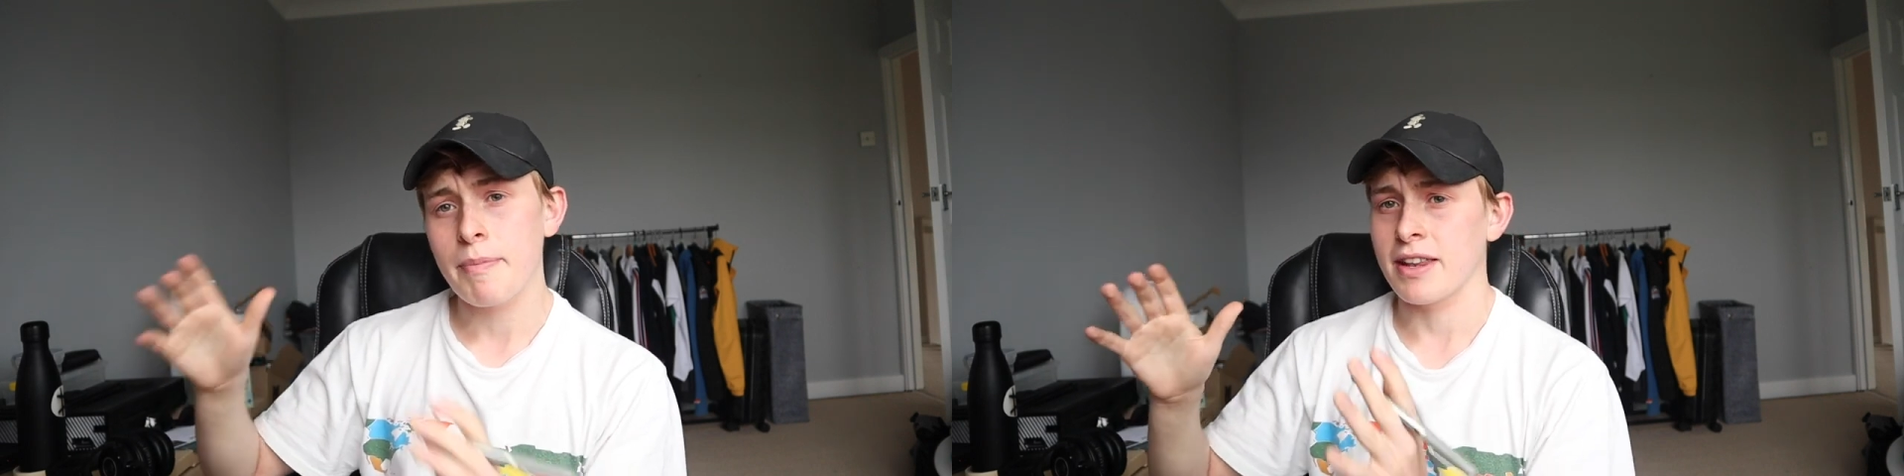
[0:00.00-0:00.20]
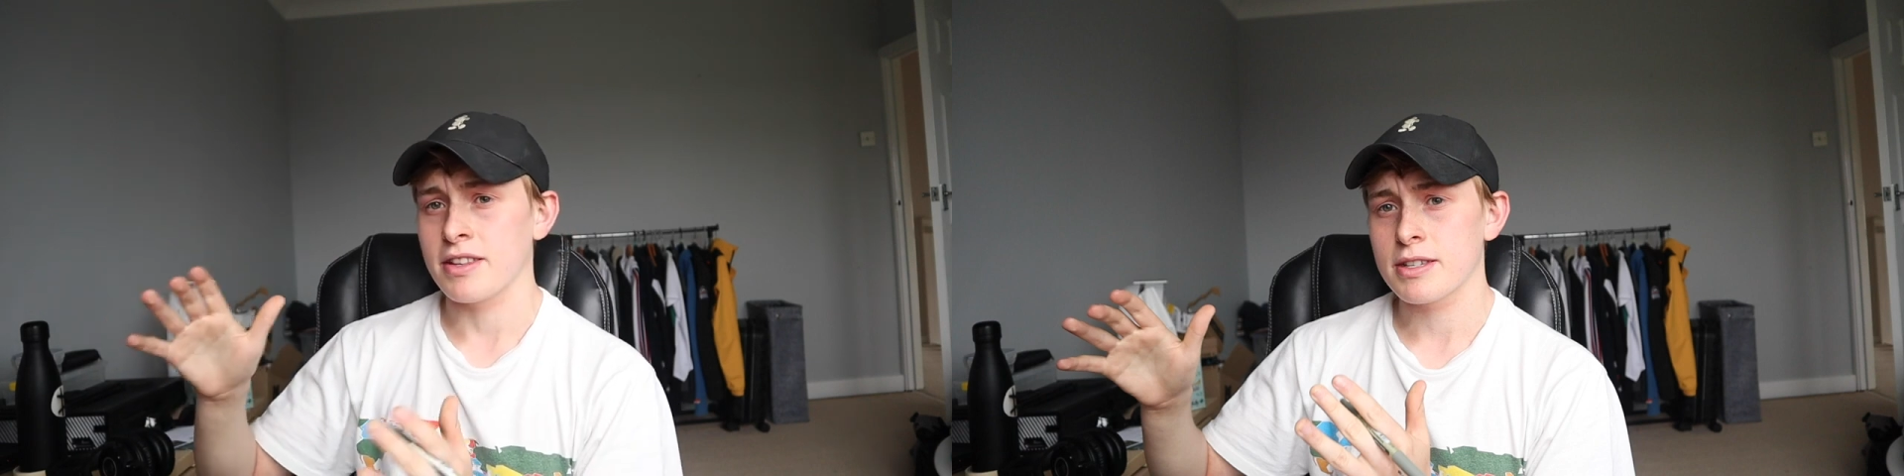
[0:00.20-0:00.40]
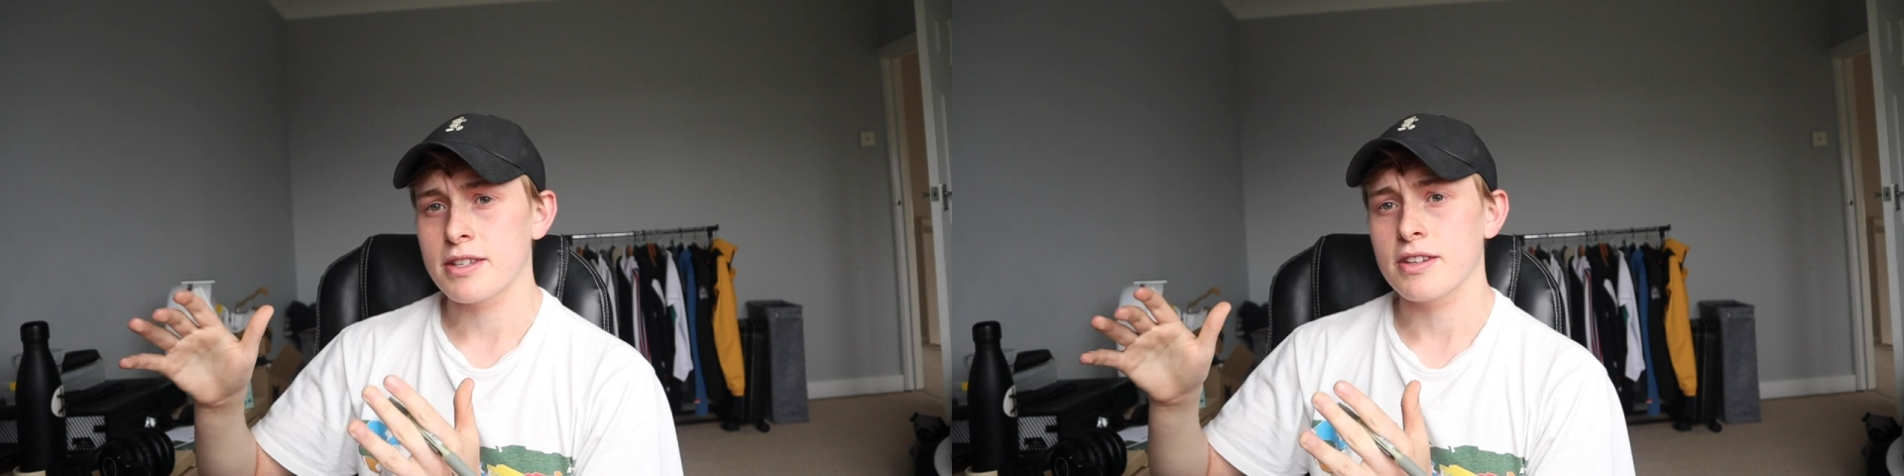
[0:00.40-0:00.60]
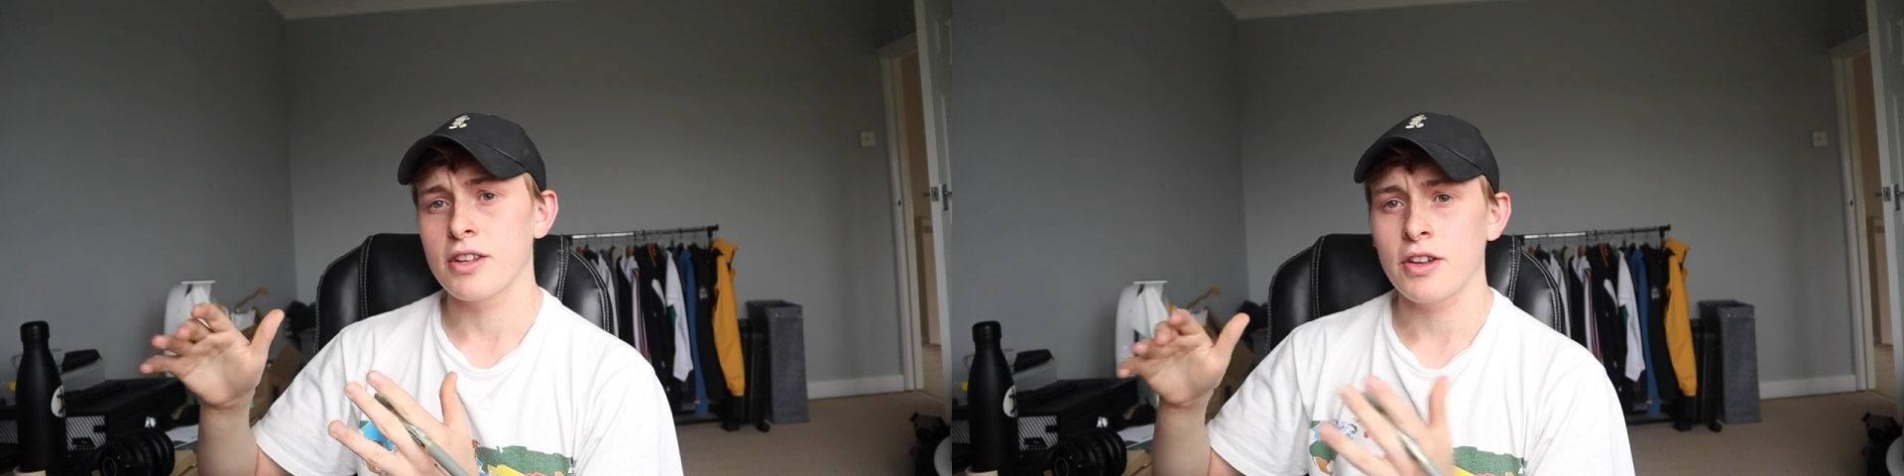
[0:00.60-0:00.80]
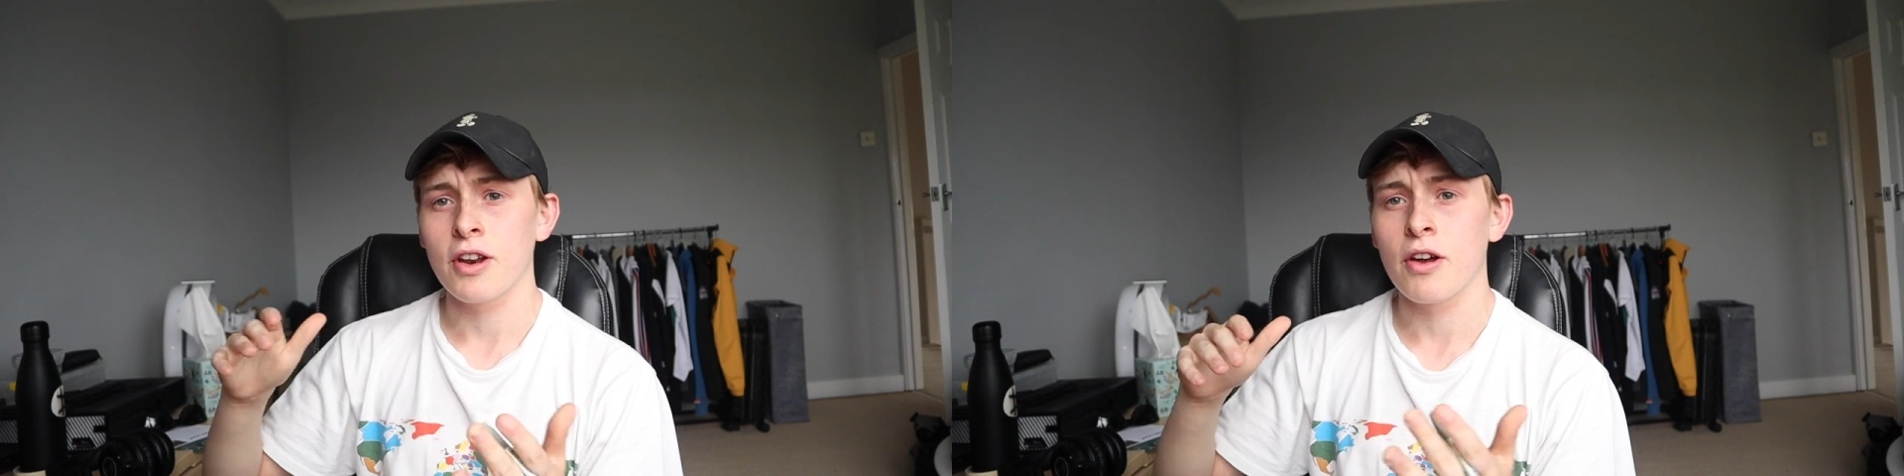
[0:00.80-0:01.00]
balanced,
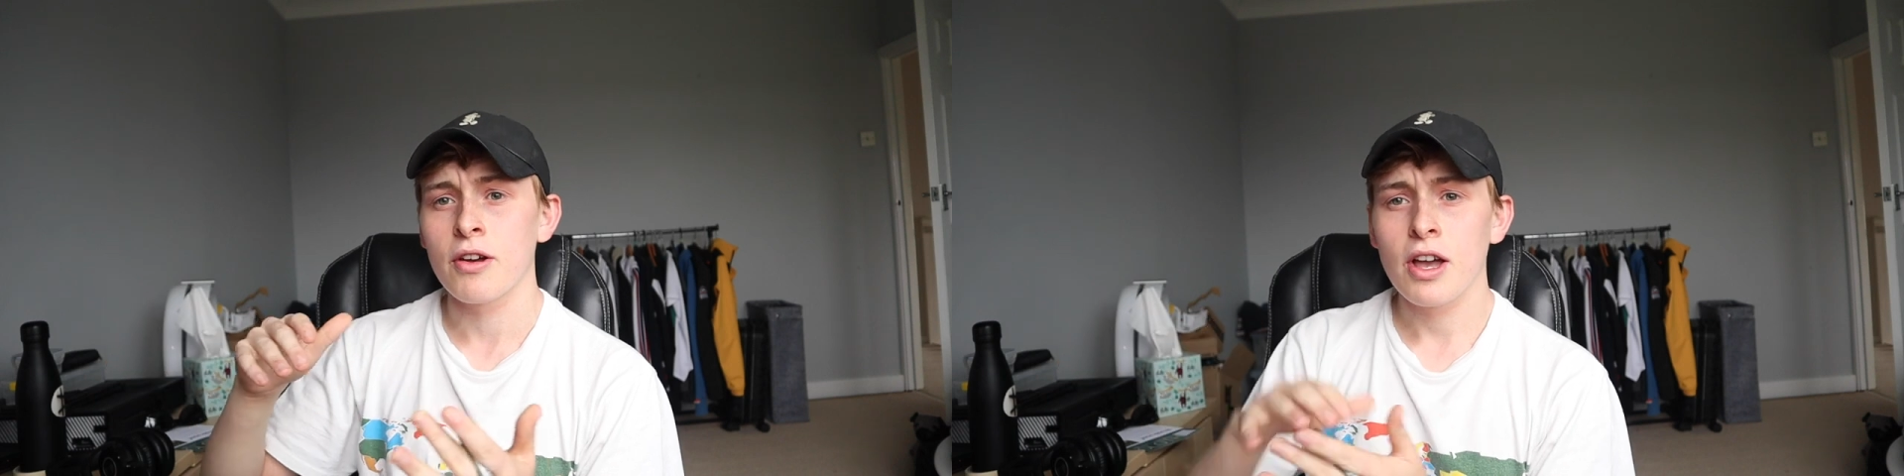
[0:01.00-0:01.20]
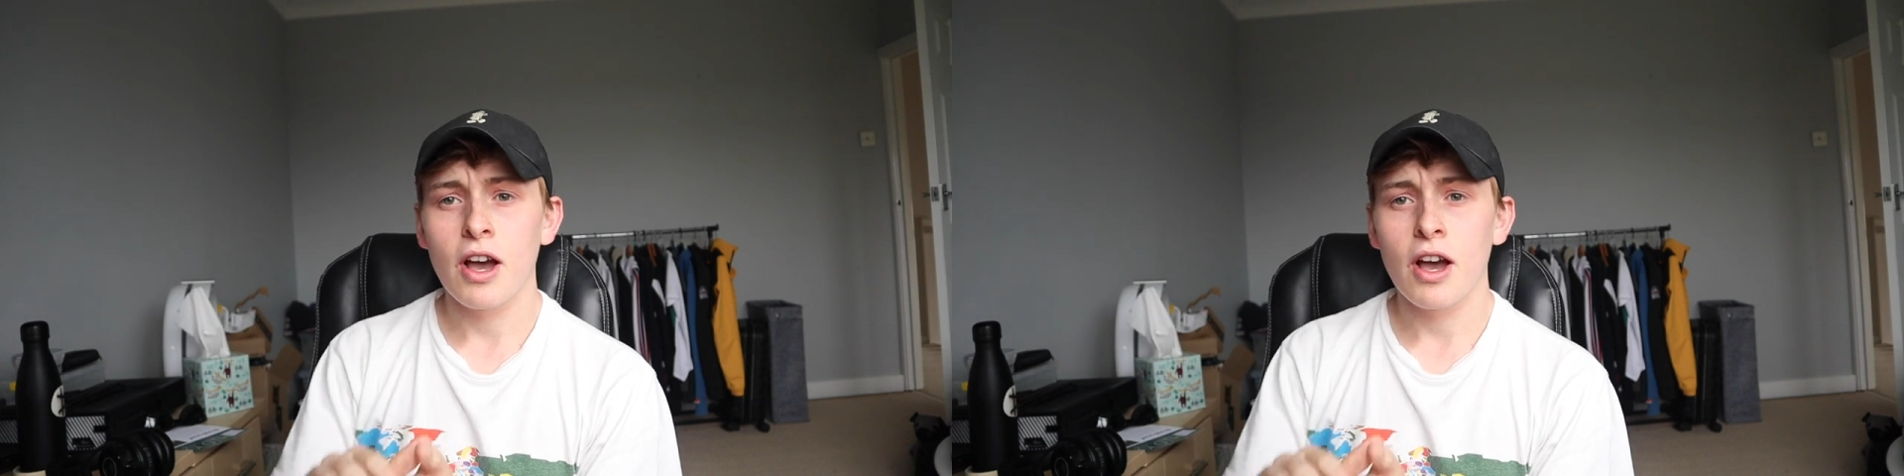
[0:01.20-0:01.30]
you know.